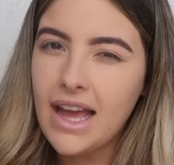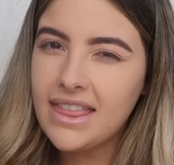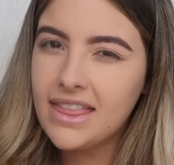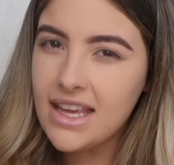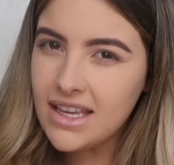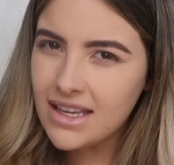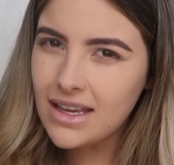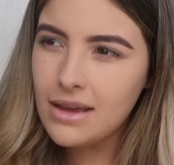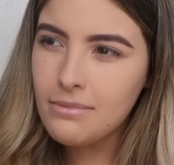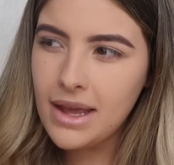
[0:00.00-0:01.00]
I
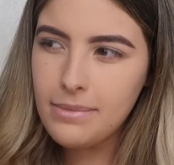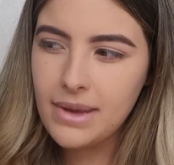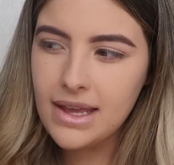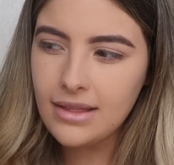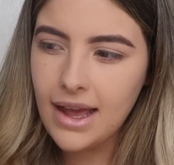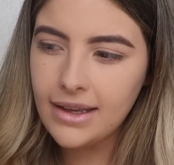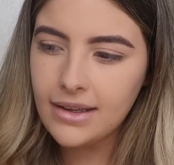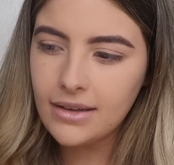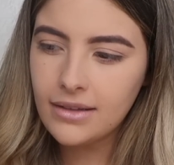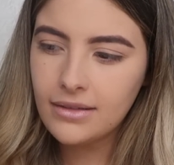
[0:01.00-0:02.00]
think it might be
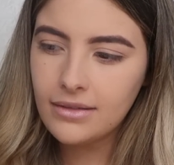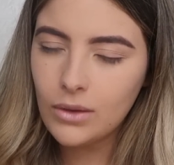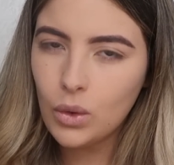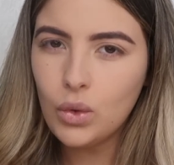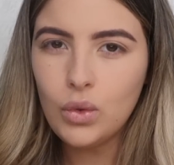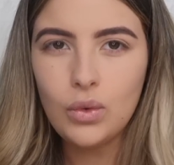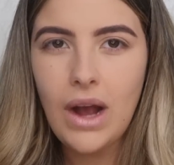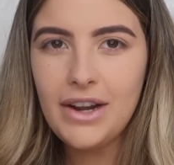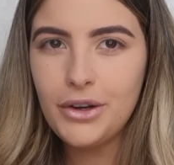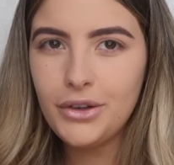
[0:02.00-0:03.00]
like,
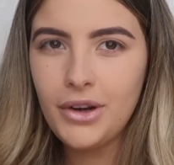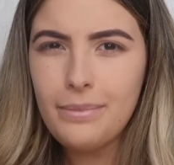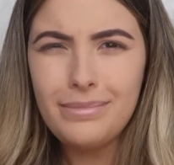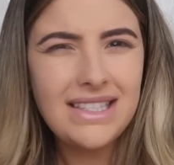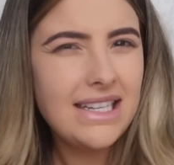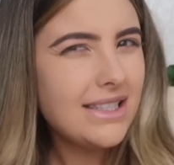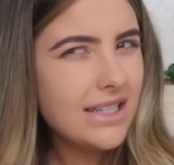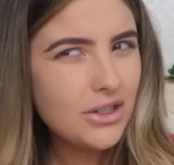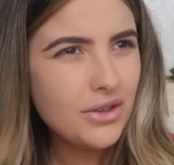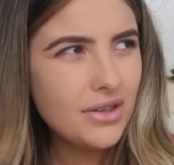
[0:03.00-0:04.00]
oh, I don't know,
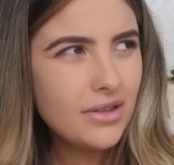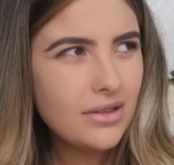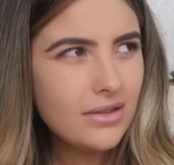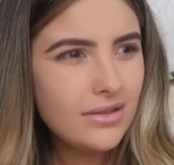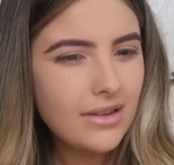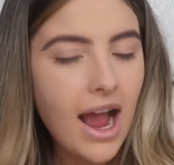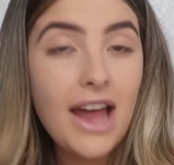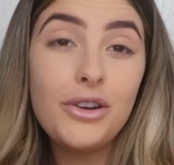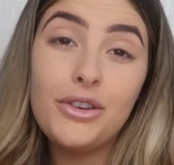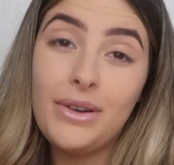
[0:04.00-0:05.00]
62?
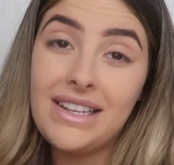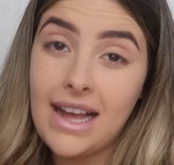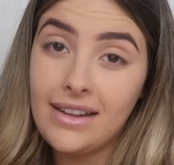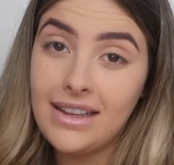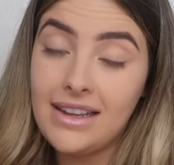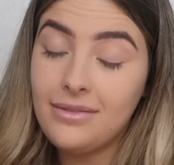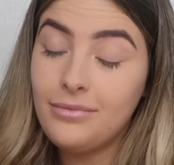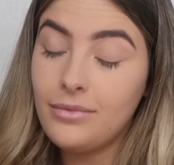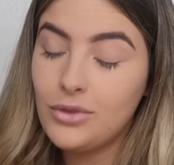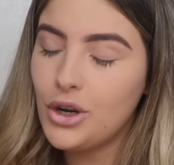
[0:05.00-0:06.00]
I don't know exactly.
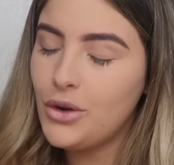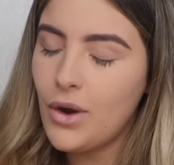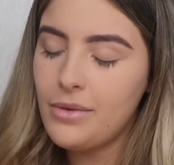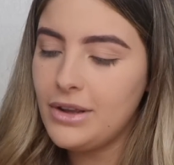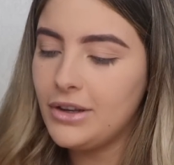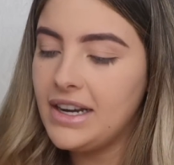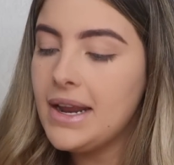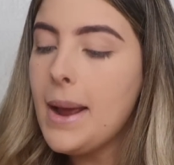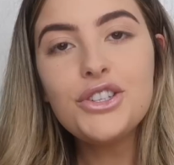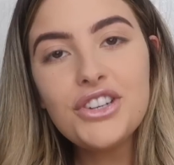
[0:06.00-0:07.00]
Don't quote me on
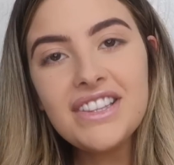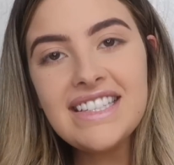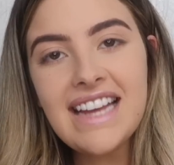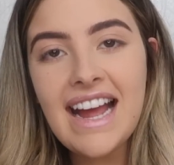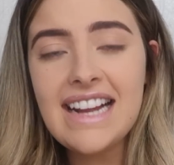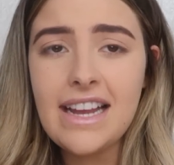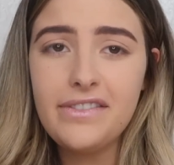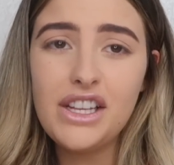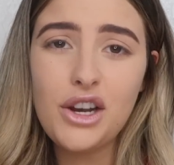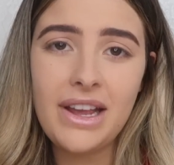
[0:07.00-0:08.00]
it. So during the day, I
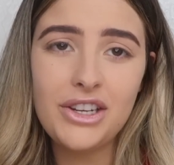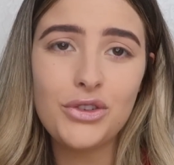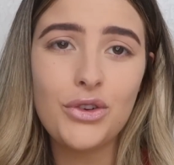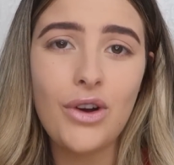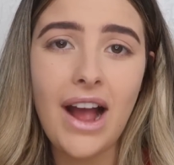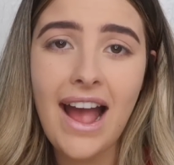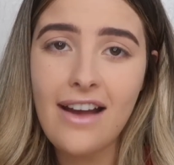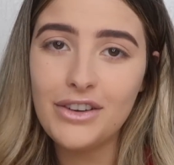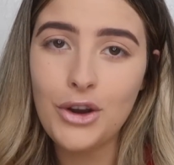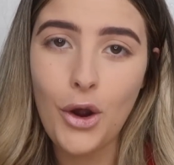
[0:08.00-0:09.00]
definitely don't make sure I
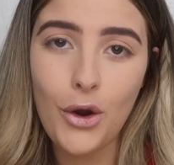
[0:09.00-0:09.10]
haven't